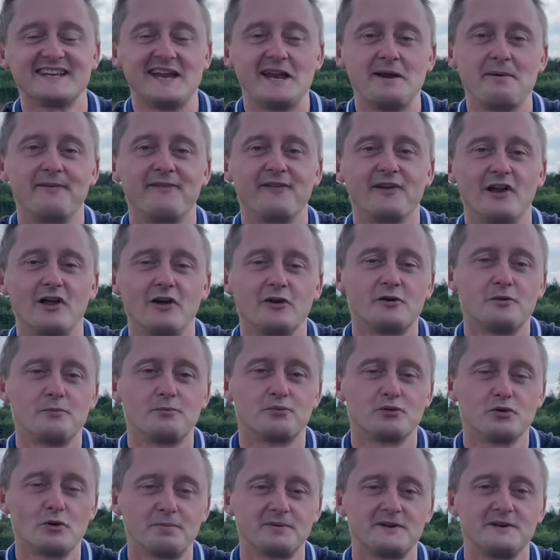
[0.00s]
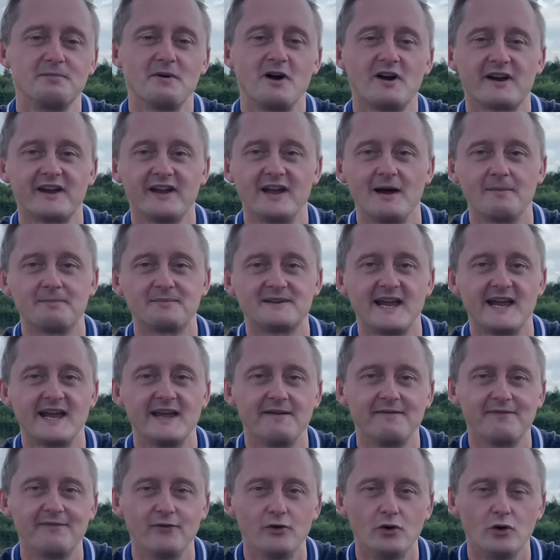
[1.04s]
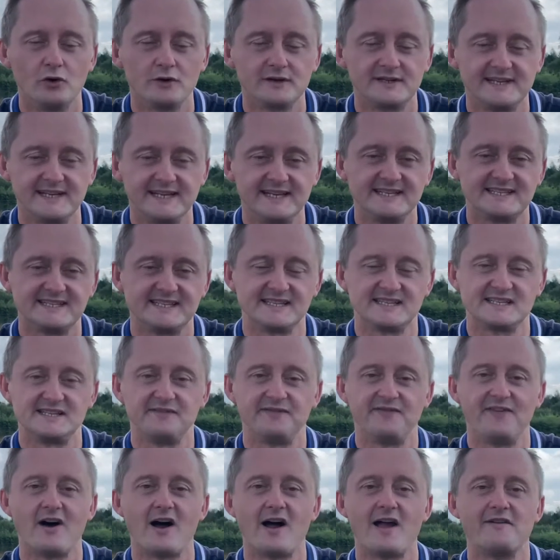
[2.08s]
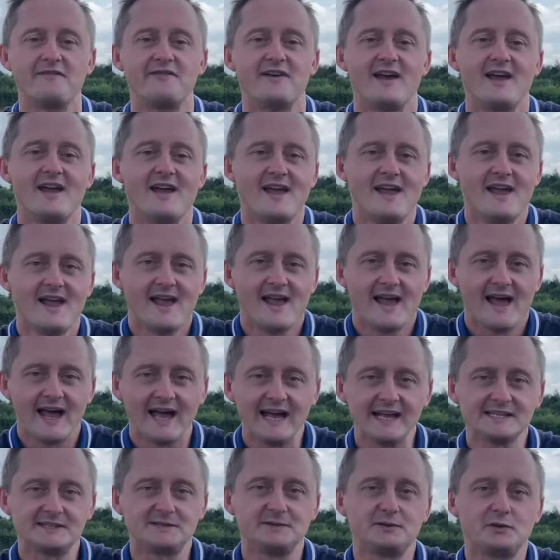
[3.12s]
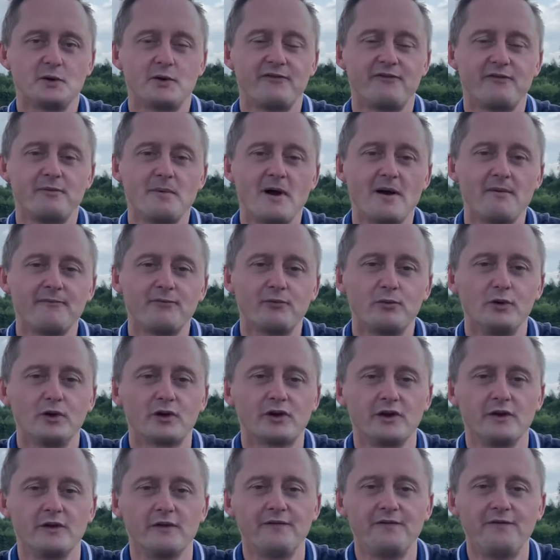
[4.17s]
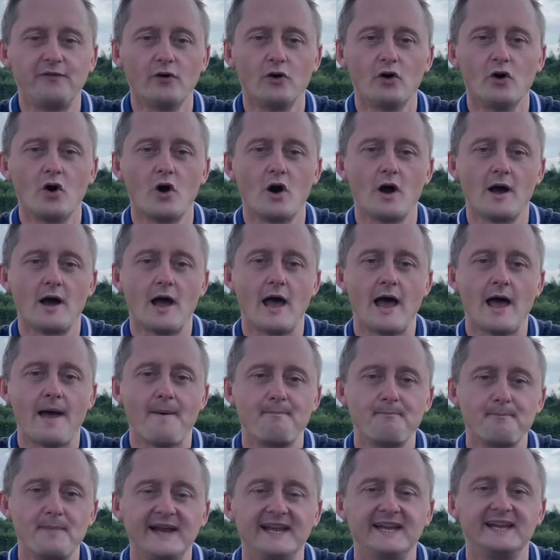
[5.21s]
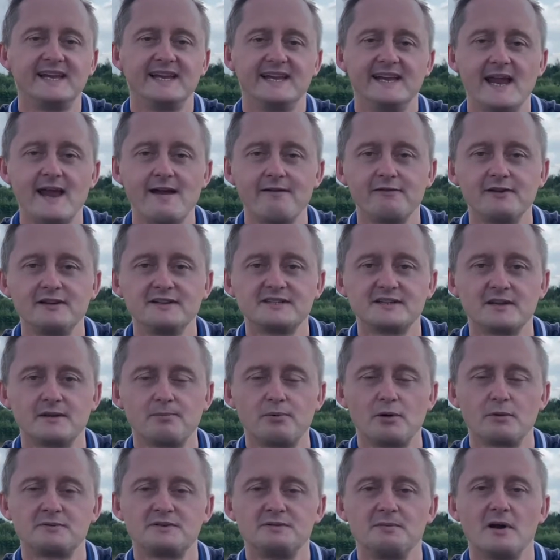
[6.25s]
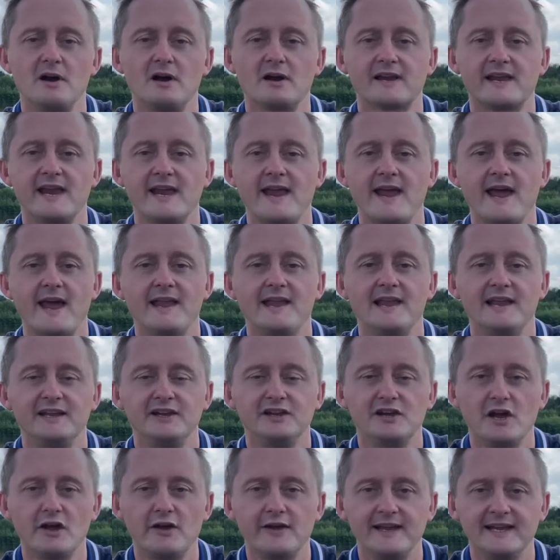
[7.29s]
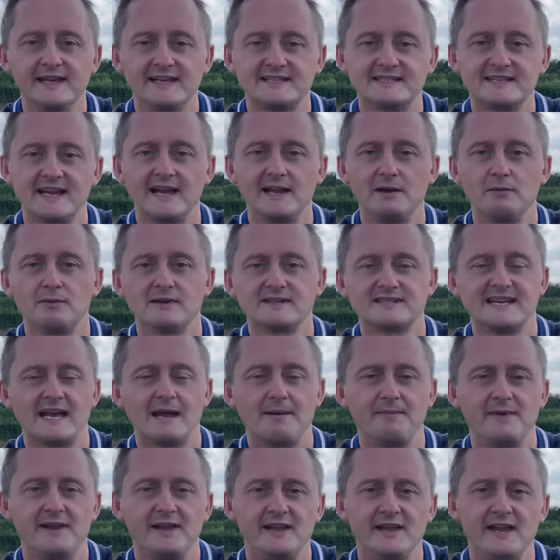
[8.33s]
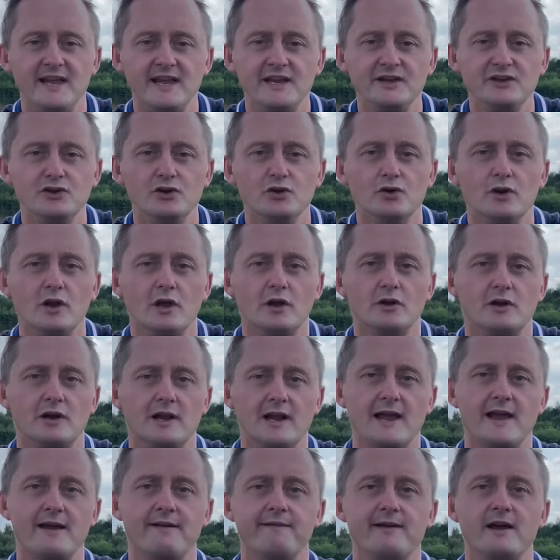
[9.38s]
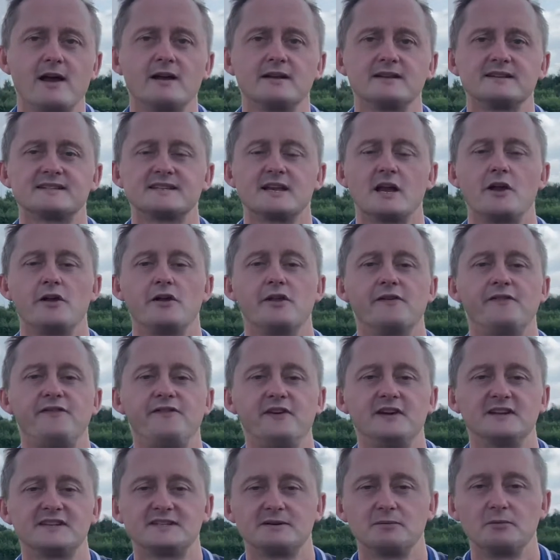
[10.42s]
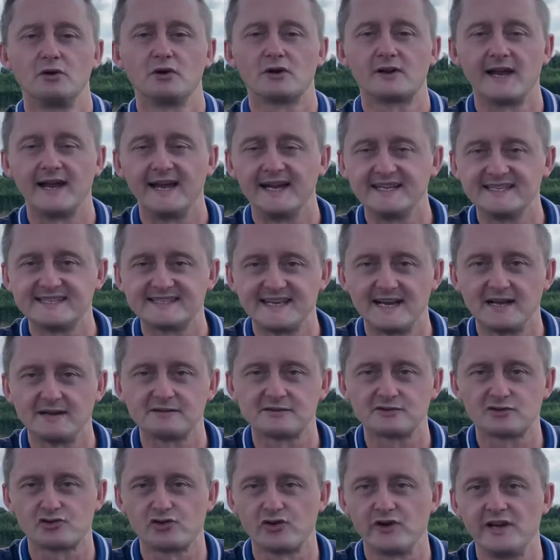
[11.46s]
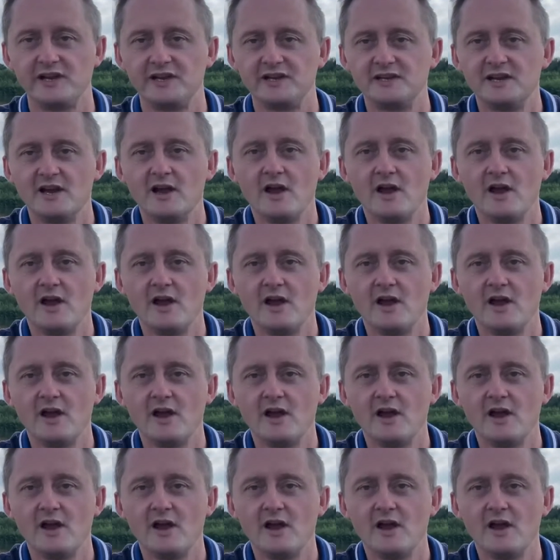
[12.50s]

here with your local property market update for D65. As we do every month, we're looking at the four main key areas of the property market and let you know exactly what's happening in your local area. So the first thing we'll look at is sales agreed,